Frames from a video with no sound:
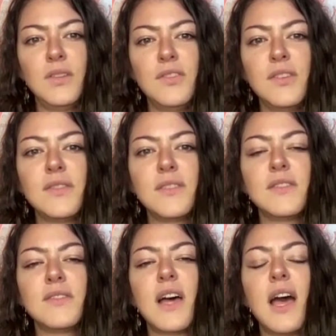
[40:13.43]
Just
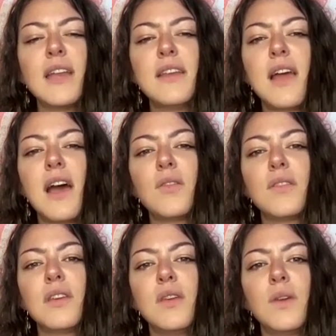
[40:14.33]
decide now
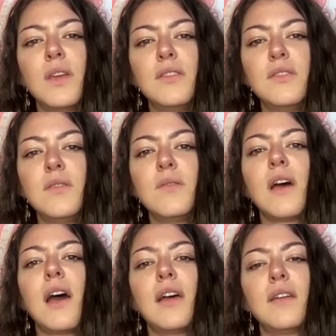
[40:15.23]
that you can do
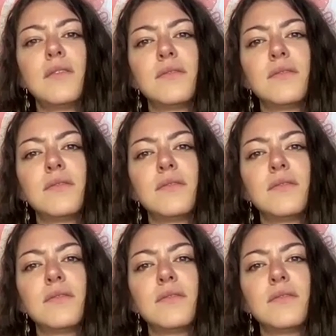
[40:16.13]
that.